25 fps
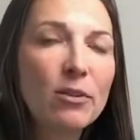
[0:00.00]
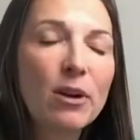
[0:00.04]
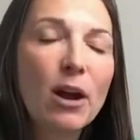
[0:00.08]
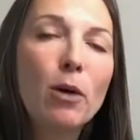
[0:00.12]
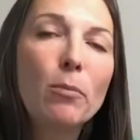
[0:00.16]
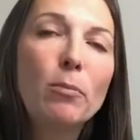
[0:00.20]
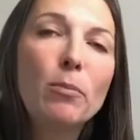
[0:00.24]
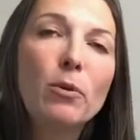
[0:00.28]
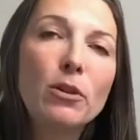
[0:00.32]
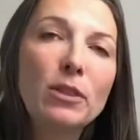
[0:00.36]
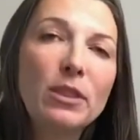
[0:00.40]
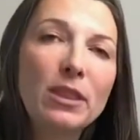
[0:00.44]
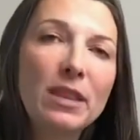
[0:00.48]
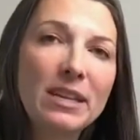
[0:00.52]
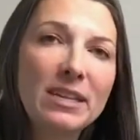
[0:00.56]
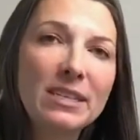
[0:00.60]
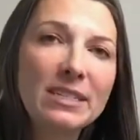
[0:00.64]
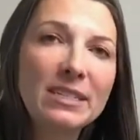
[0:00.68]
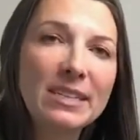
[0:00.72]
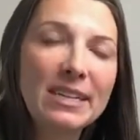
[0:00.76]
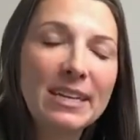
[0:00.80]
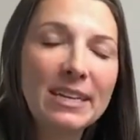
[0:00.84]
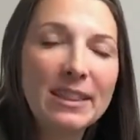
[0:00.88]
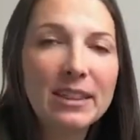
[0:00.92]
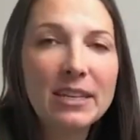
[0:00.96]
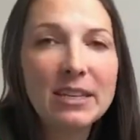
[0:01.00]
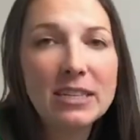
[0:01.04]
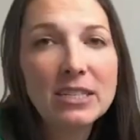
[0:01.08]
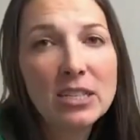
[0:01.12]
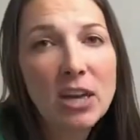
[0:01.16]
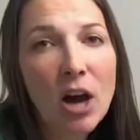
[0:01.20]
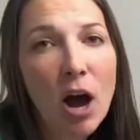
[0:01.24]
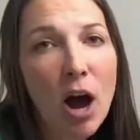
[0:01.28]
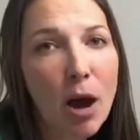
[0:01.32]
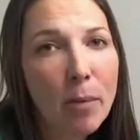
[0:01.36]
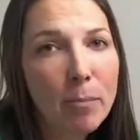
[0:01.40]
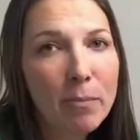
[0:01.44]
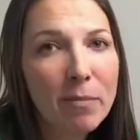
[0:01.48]
I'll put this in the
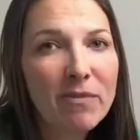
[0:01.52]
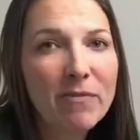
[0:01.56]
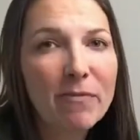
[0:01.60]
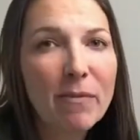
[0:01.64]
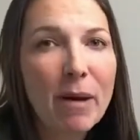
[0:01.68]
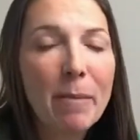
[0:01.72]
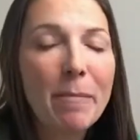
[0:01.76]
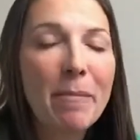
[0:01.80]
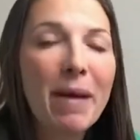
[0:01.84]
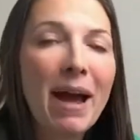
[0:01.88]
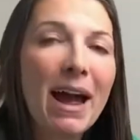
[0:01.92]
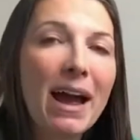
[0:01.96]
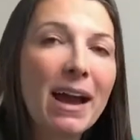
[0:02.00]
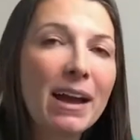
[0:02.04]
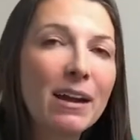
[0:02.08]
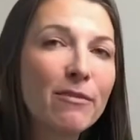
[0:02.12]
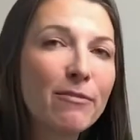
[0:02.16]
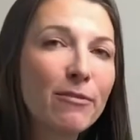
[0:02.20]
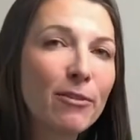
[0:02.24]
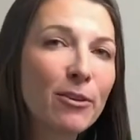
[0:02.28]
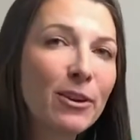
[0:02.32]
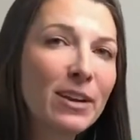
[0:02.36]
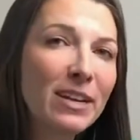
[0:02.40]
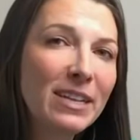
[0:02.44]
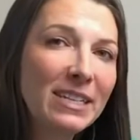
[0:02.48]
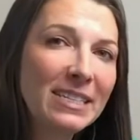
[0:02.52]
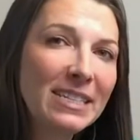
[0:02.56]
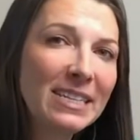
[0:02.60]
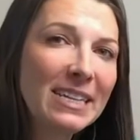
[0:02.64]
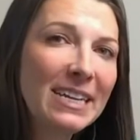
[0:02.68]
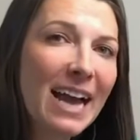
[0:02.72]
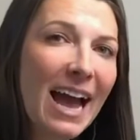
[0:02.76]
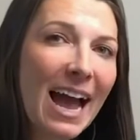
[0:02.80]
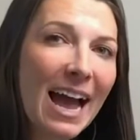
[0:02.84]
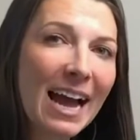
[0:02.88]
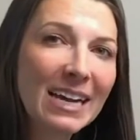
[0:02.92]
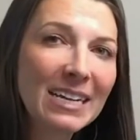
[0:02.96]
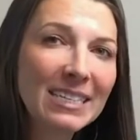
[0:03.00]
top of my pack for easy
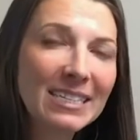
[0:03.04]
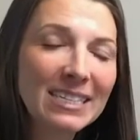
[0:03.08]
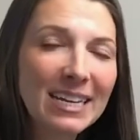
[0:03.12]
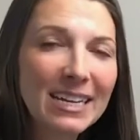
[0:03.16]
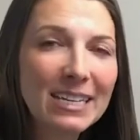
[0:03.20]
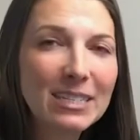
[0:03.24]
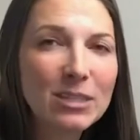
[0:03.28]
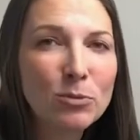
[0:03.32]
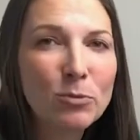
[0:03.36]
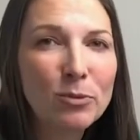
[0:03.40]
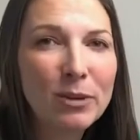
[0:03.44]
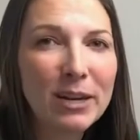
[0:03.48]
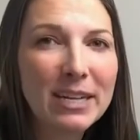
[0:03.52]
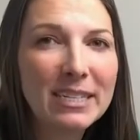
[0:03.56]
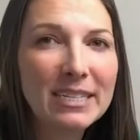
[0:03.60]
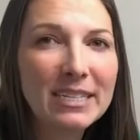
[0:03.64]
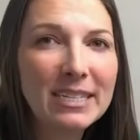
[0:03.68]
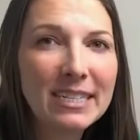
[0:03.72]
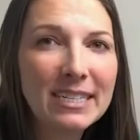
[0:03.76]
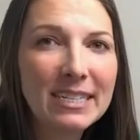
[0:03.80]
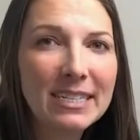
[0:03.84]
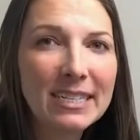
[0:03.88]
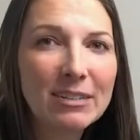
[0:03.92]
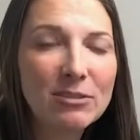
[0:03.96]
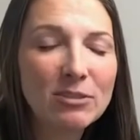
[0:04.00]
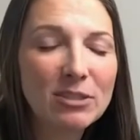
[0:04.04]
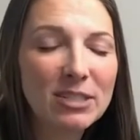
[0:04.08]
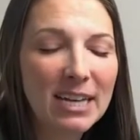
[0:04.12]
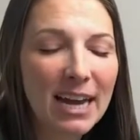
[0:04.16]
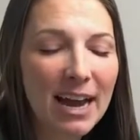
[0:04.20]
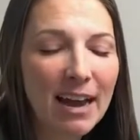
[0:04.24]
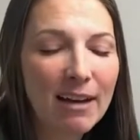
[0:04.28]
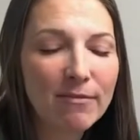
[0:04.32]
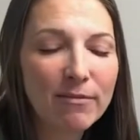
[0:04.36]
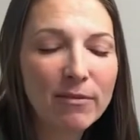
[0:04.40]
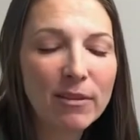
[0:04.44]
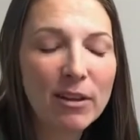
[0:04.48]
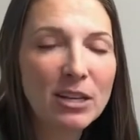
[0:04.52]
access when I sit down to
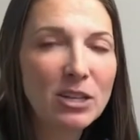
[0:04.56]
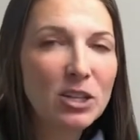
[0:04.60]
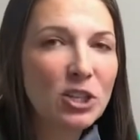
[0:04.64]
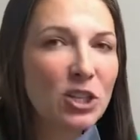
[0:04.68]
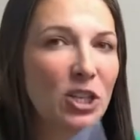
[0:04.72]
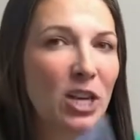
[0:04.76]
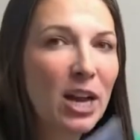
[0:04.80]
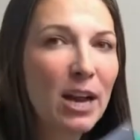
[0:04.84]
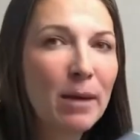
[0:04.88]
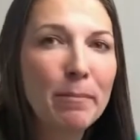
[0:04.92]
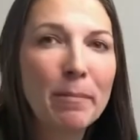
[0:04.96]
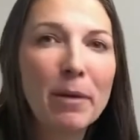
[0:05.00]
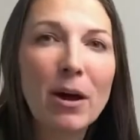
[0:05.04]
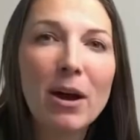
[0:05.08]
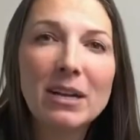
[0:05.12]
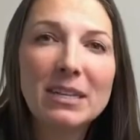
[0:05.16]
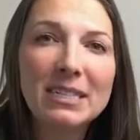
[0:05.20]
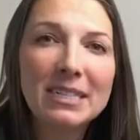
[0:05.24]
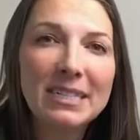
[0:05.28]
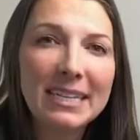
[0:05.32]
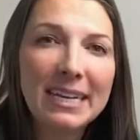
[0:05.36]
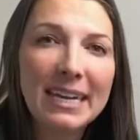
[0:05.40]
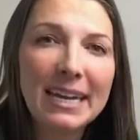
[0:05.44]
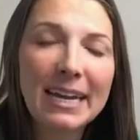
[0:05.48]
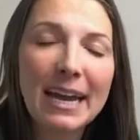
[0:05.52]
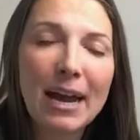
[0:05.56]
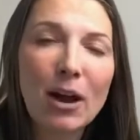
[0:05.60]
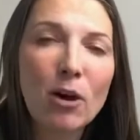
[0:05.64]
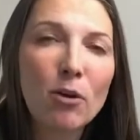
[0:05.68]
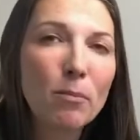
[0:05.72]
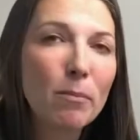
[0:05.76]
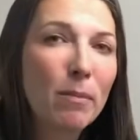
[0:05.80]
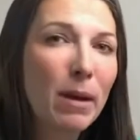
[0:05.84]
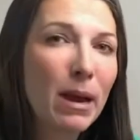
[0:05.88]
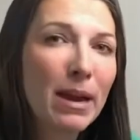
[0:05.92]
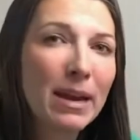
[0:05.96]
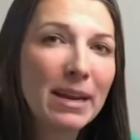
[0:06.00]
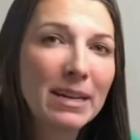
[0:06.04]
have lunch. I'm not digging out
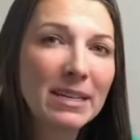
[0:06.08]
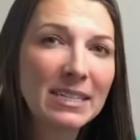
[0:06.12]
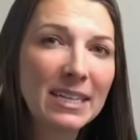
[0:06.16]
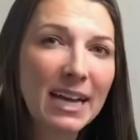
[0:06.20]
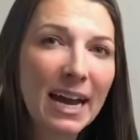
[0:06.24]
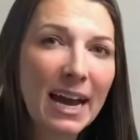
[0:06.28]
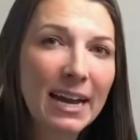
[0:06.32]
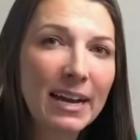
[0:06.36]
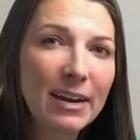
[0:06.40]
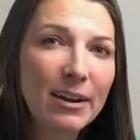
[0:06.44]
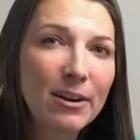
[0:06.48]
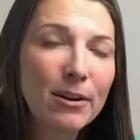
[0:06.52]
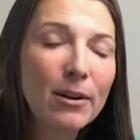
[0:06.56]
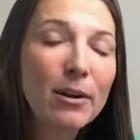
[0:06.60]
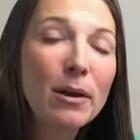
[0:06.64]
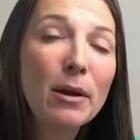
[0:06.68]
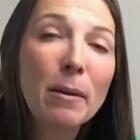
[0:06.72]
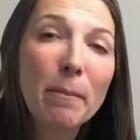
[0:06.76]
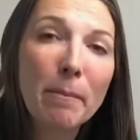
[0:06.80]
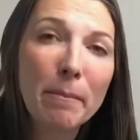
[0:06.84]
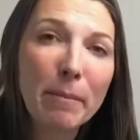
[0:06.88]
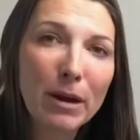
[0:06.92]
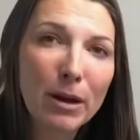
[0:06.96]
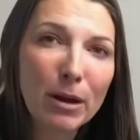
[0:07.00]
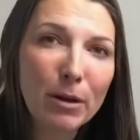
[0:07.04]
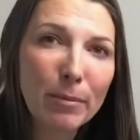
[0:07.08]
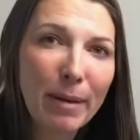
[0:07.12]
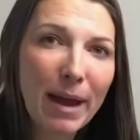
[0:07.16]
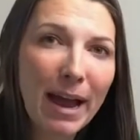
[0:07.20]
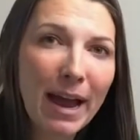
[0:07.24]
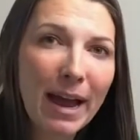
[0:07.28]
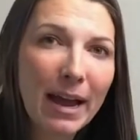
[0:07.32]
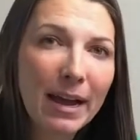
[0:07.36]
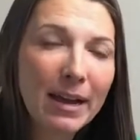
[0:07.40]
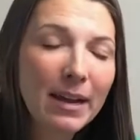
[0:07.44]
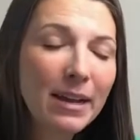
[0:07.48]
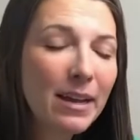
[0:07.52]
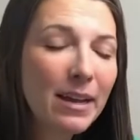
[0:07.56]
my entire bear
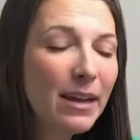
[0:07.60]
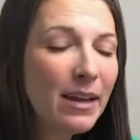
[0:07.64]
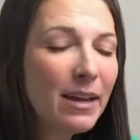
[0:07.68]
bag.